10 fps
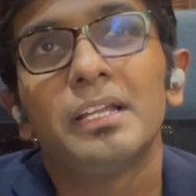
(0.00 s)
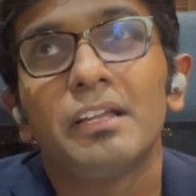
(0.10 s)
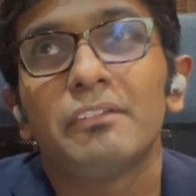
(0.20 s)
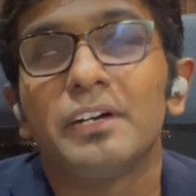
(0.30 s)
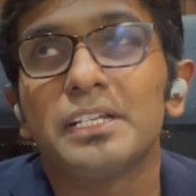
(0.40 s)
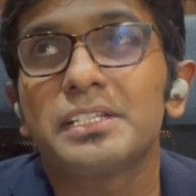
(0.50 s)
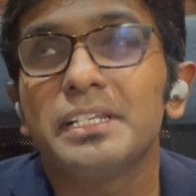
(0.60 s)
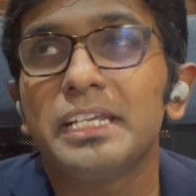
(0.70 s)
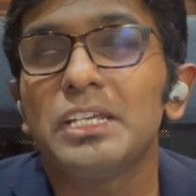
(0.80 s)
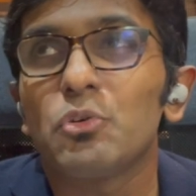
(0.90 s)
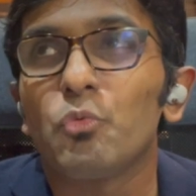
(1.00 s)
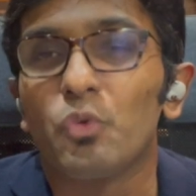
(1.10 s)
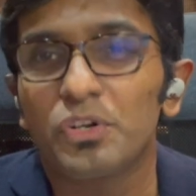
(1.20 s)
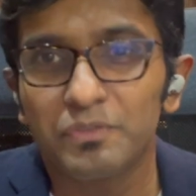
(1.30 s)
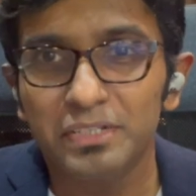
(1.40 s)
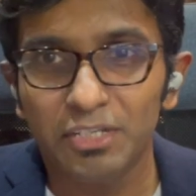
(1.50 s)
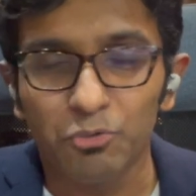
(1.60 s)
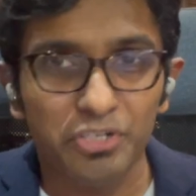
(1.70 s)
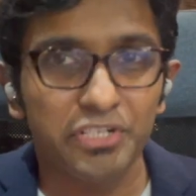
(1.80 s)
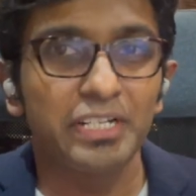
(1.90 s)
Firstly, what was the
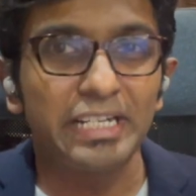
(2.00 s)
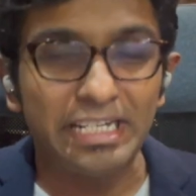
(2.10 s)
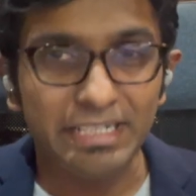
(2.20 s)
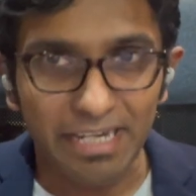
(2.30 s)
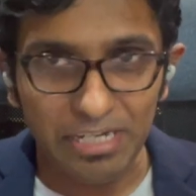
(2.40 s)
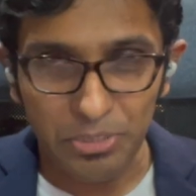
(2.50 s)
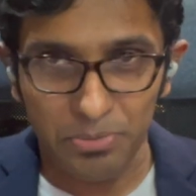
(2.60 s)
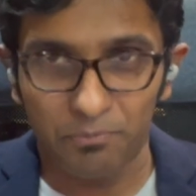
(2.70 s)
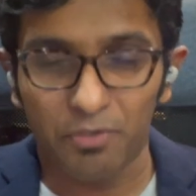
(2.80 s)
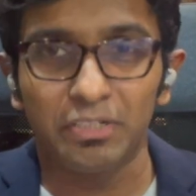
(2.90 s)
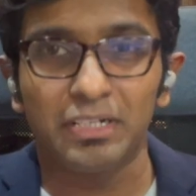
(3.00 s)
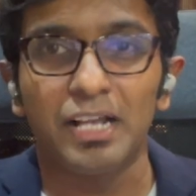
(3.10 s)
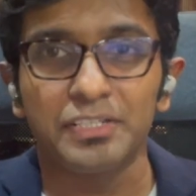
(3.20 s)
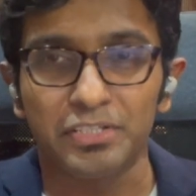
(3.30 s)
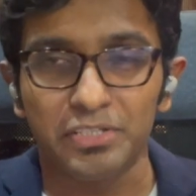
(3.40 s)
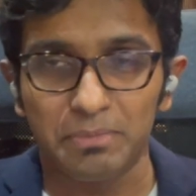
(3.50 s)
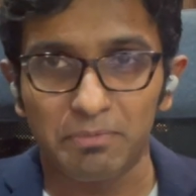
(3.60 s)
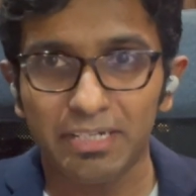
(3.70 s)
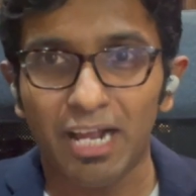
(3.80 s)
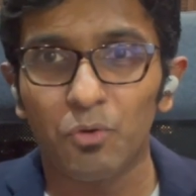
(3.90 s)
original intent of the caste system,
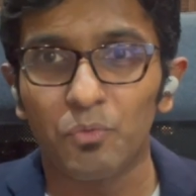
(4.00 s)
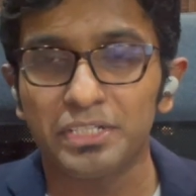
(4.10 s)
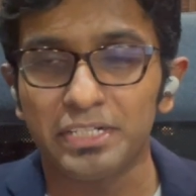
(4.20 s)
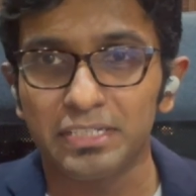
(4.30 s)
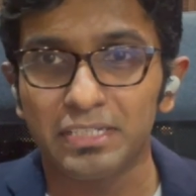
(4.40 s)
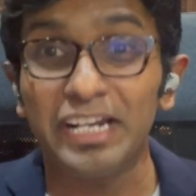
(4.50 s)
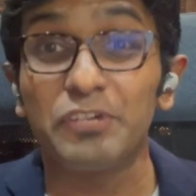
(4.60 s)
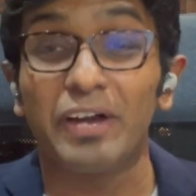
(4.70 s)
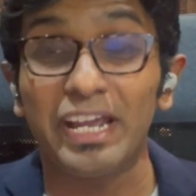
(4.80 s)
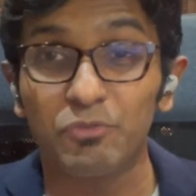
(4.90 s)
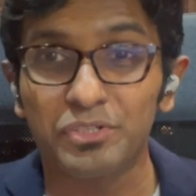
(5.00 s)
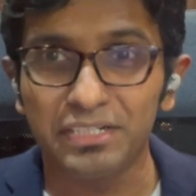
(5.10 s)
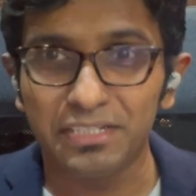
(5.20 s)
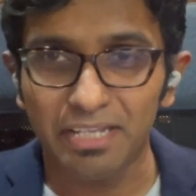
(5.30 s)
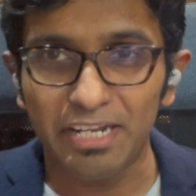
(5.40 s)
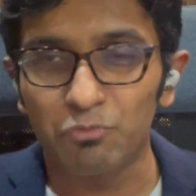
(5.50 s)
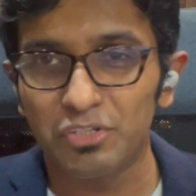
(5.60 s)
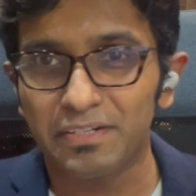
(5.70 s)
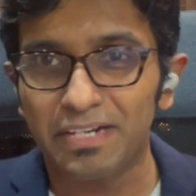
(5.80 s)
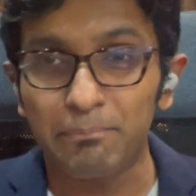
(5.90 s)
right? How was it designed? Why was it designed?
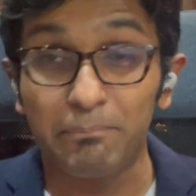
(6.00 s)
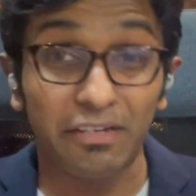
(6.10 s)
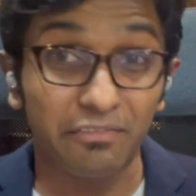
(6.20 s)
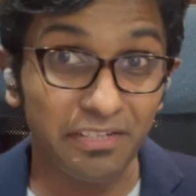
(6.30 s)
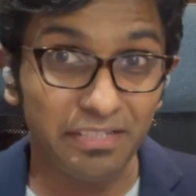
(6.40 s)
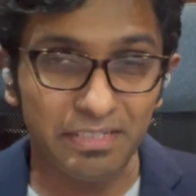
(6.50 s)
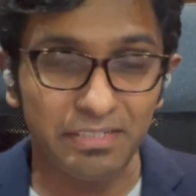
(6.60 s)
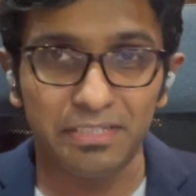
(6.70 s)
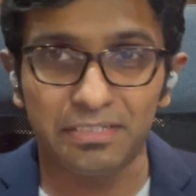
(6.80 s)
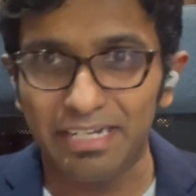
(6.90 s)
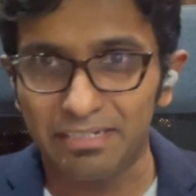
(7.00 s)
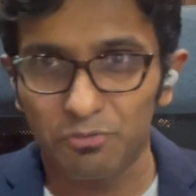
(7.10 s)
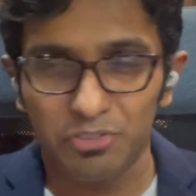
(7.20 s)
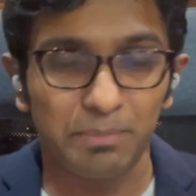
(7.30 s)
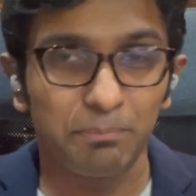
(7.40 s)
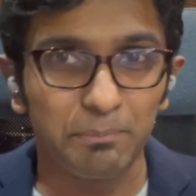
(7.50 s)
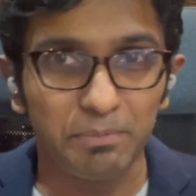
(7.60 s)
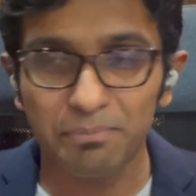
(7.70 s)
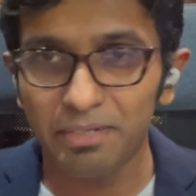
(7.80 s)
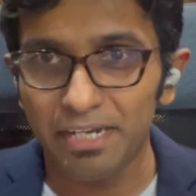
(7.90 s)
Was there any benefit in the design? Was there a
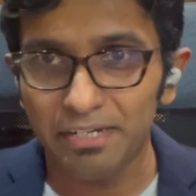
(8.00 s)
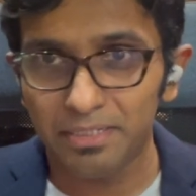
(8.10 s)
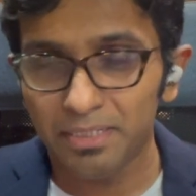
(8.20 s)
purpose behind it?